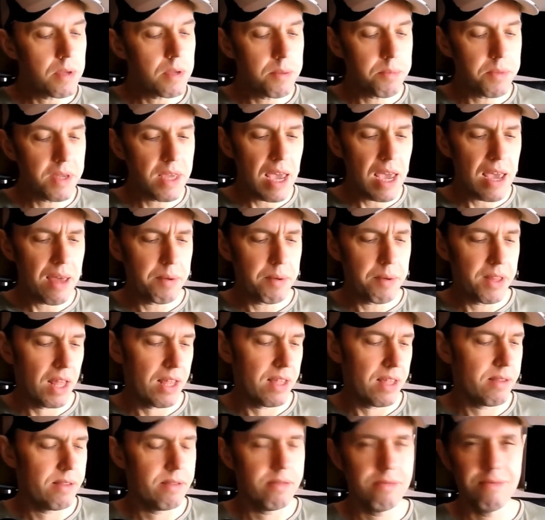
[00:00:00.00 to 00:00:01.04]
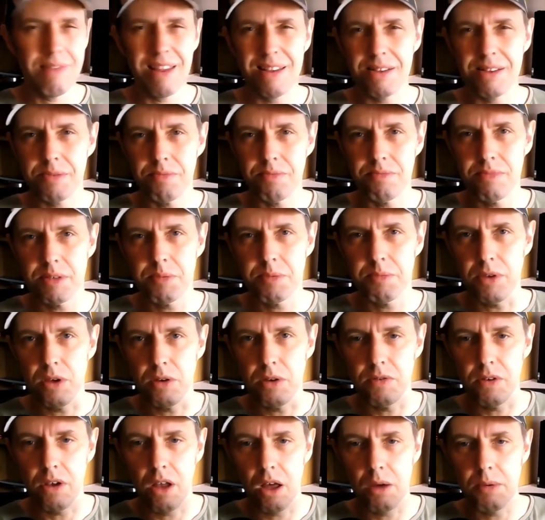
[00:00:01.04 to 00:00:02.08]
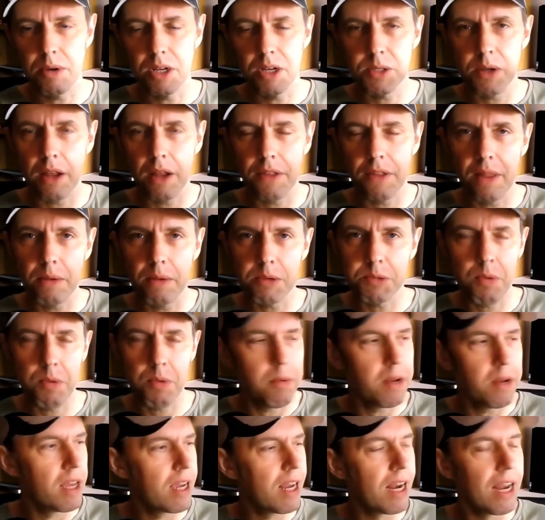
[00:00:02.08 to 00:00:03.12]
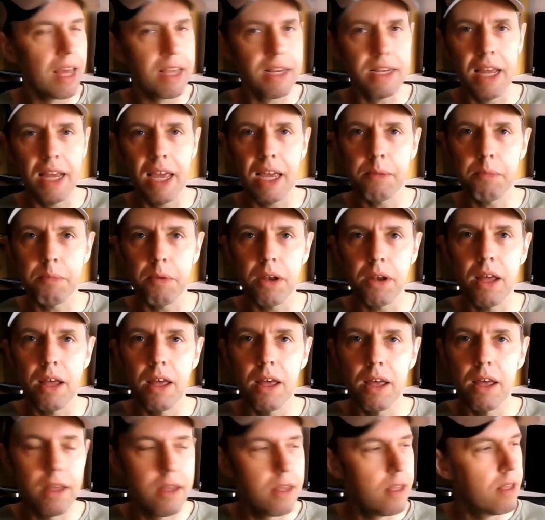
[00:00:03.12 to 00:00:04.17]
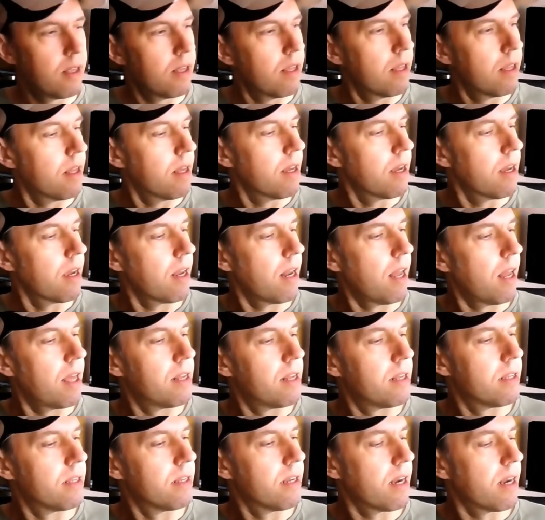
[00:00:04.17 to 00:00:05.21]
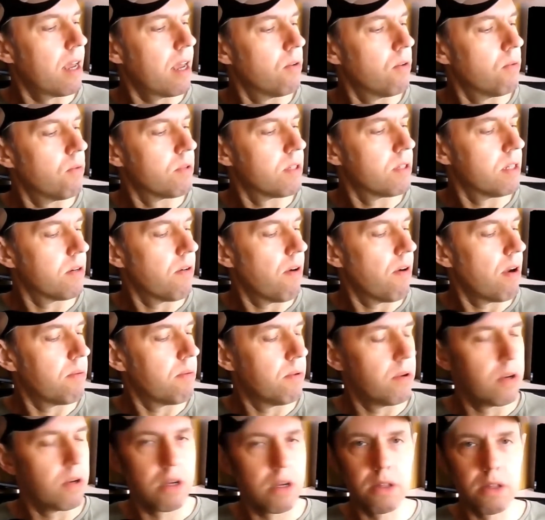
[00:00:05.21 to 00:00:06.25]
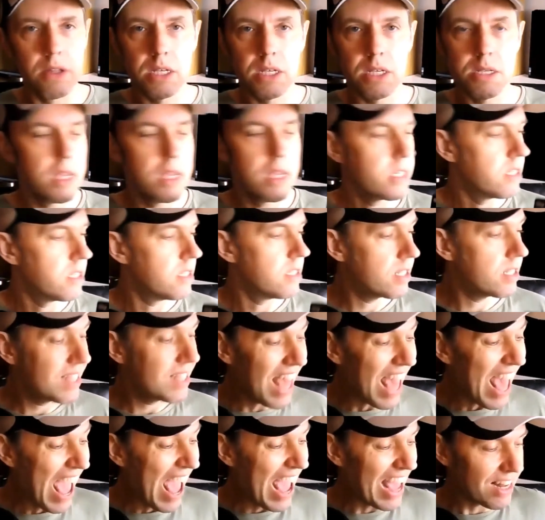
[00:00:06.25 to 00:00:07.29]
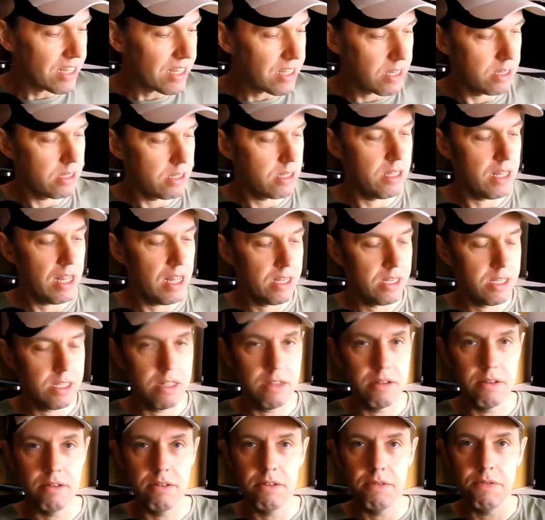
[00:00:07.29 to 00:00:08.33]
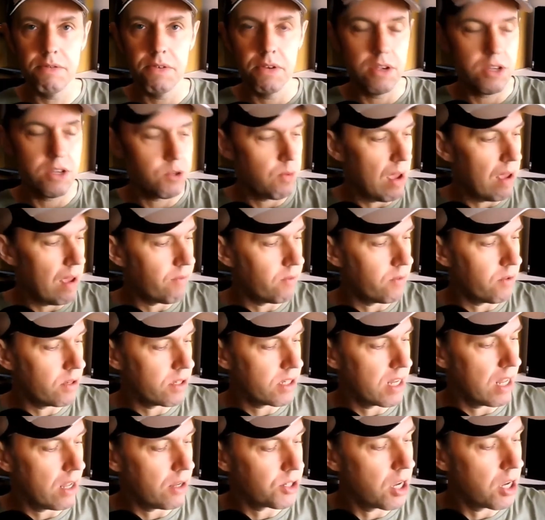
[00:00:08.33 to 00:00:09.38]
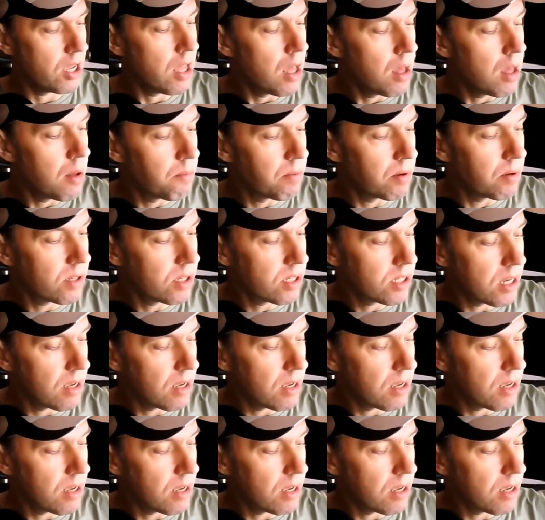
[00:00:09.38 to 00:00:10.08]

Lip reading: Yeah, I mean, that's beautiful artwork as well. I think that was probably a Clayton Hickman. Clayton always did great work on these. Yes, there's that. So that's the first wave of nostalgia. But